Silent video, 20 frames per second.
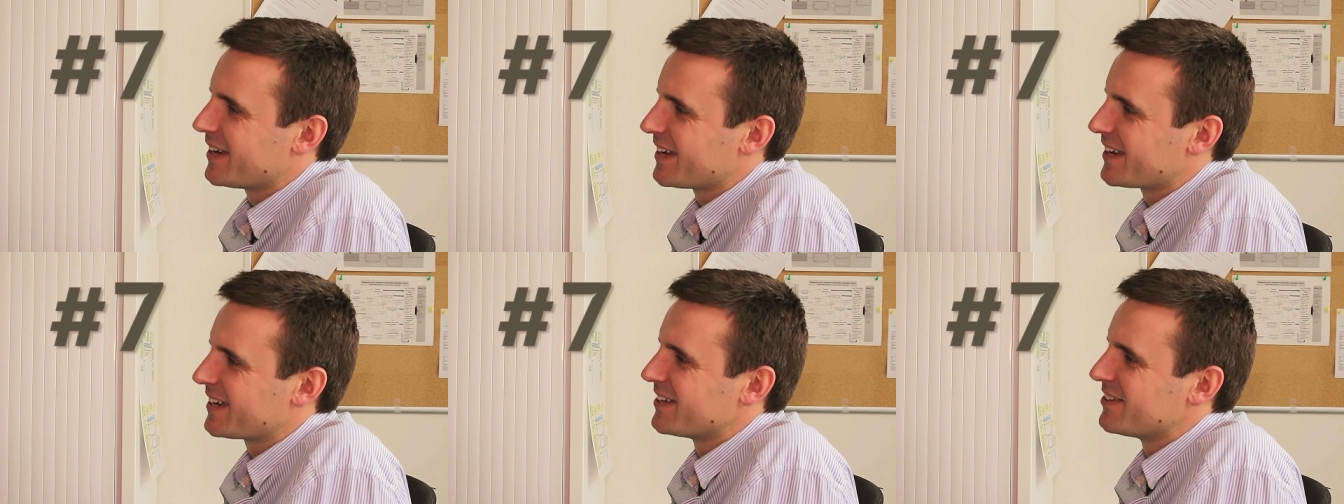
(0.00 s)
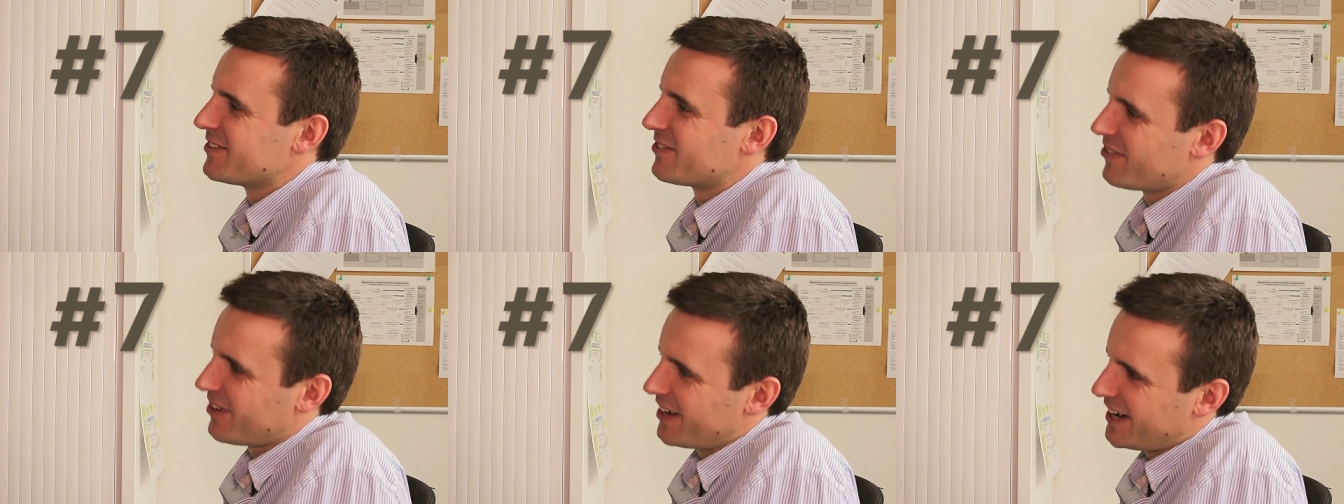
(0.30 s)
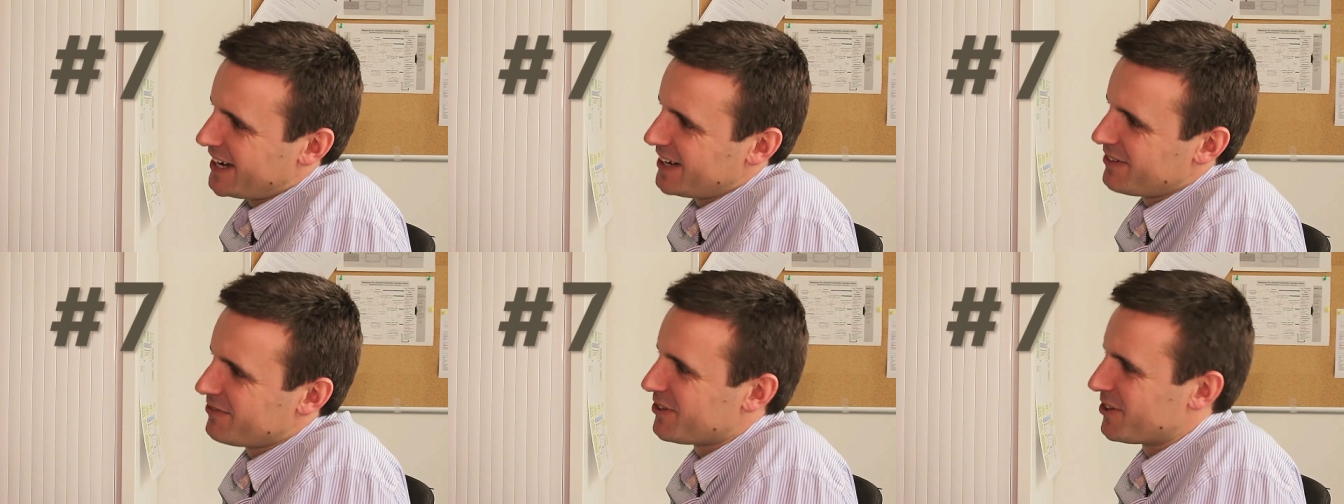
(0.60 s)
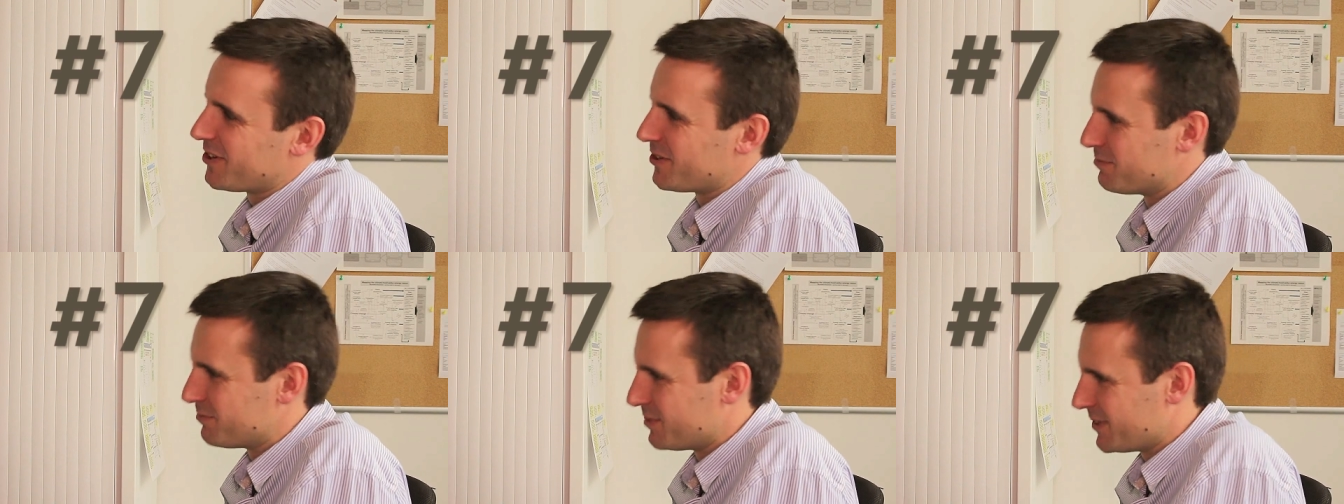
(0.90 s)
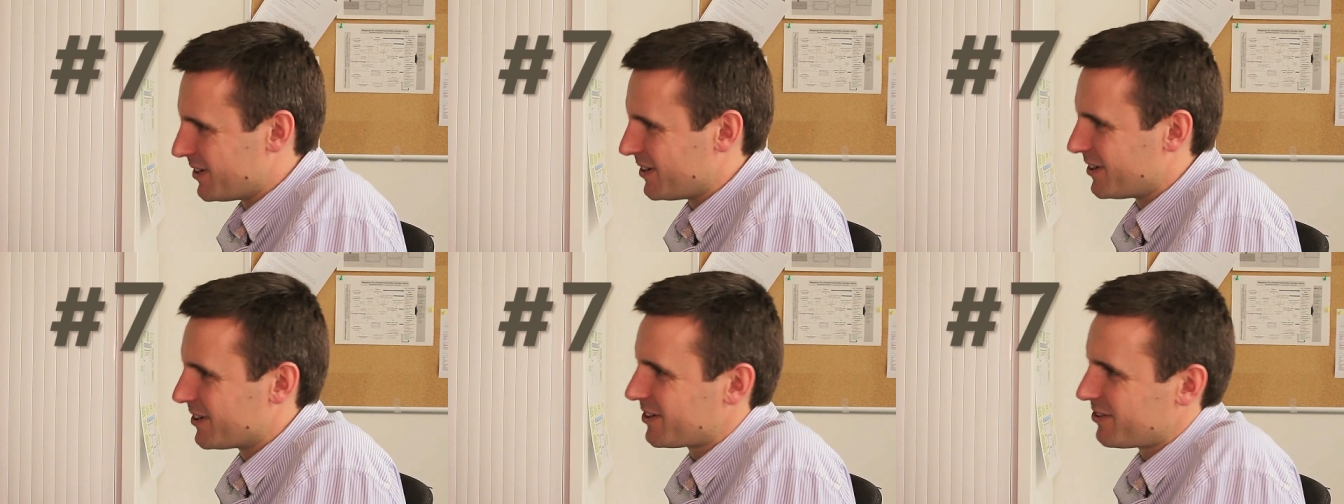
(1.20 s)
it can drive or
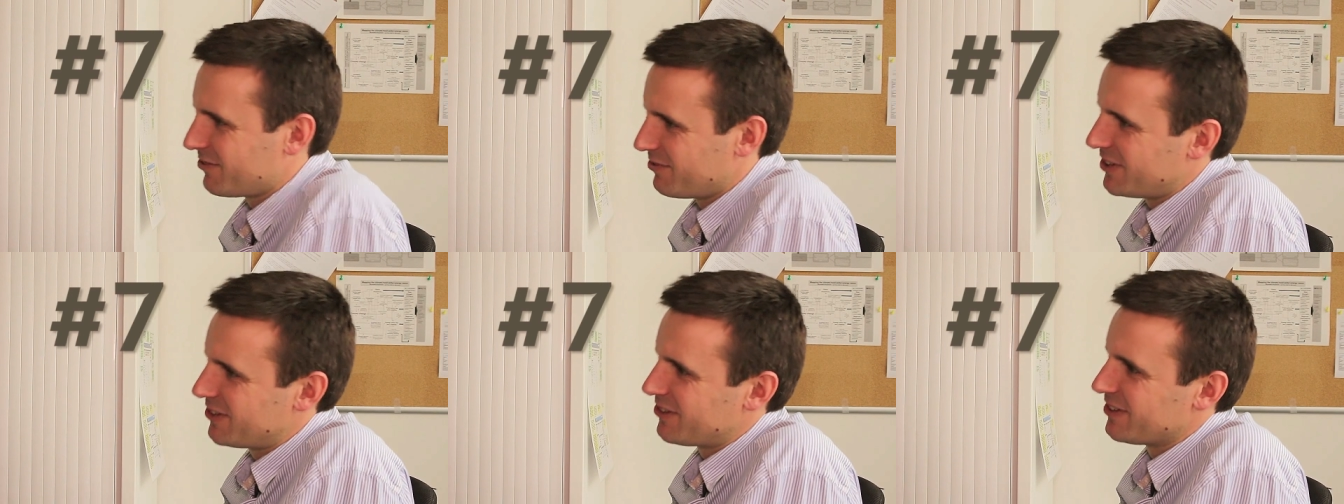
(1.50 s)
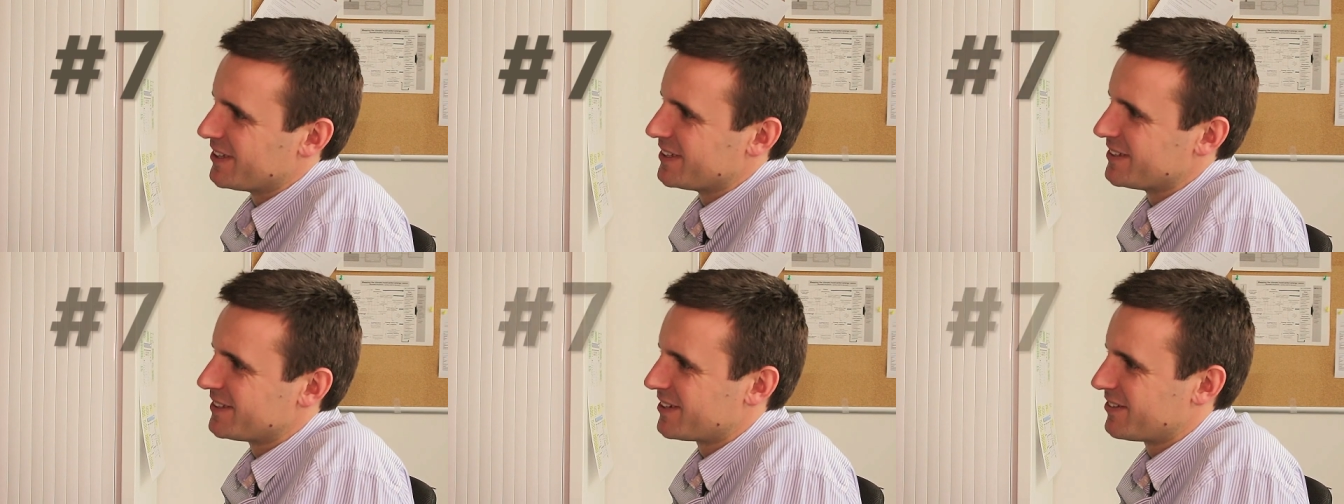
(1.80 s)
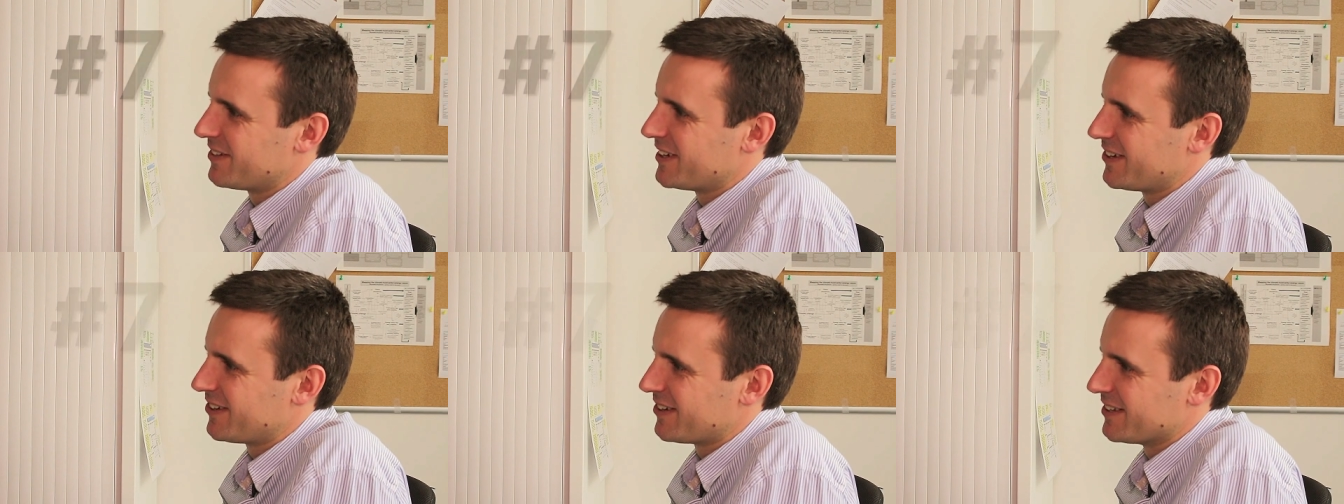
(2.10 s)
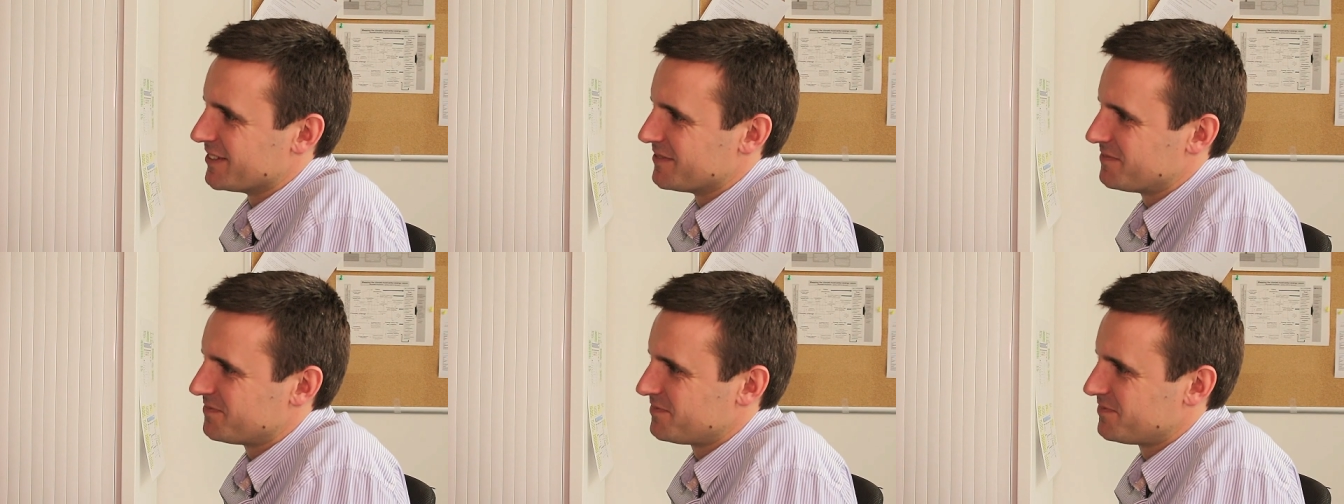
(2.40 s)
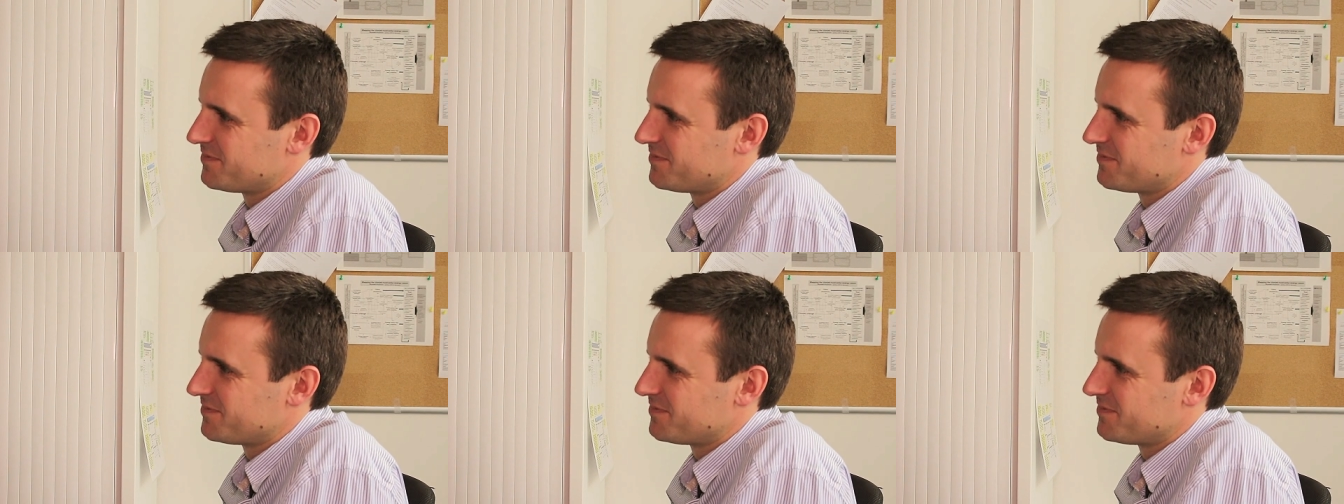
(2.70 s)
block regional integration.